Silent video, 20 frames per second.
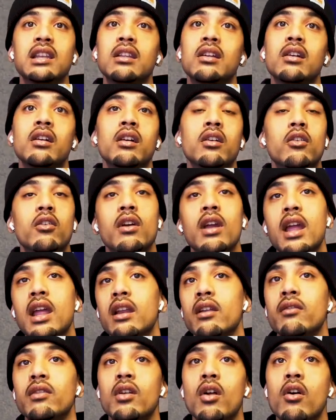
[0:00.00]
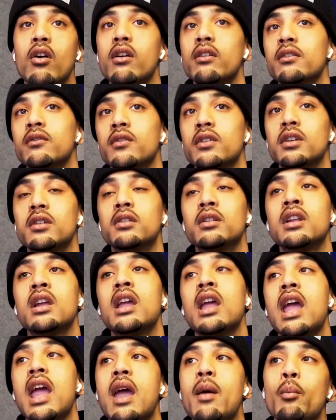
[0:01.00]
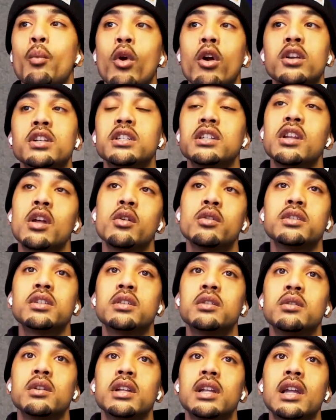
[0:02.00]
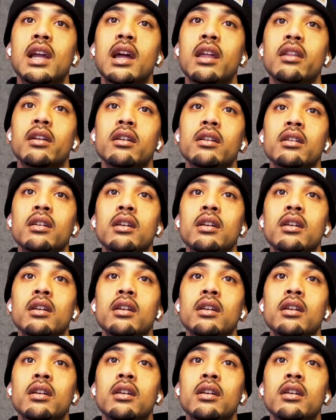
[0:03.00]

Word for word: in the creative and arts field, and merging those two together.